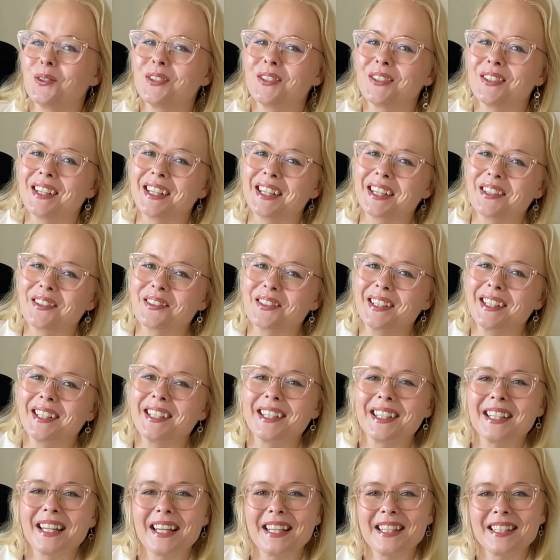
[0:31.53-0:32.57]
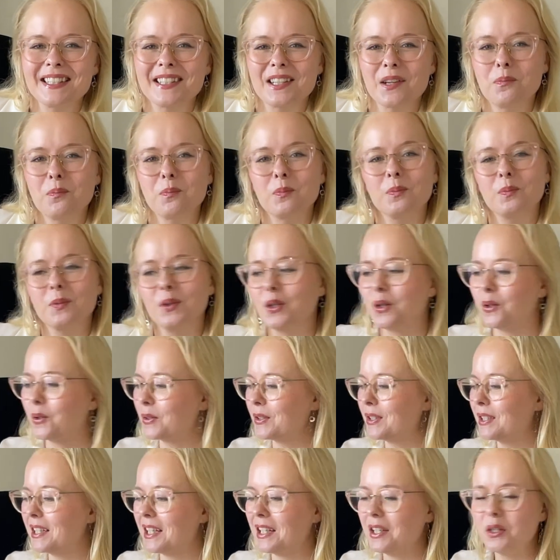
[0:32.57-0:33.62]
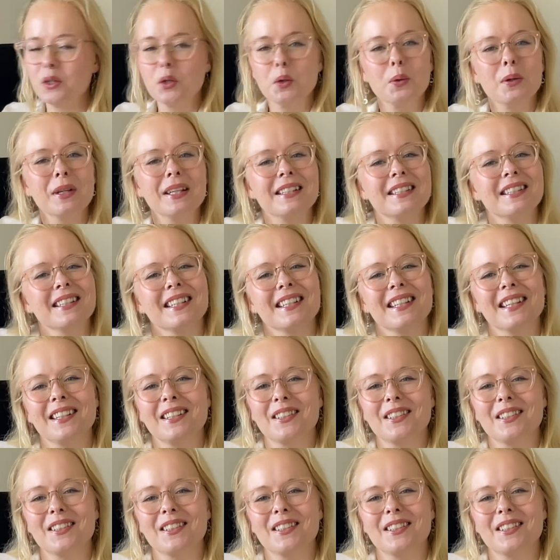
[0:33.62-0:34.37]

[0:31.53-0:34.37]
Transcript: today we're getting some continuity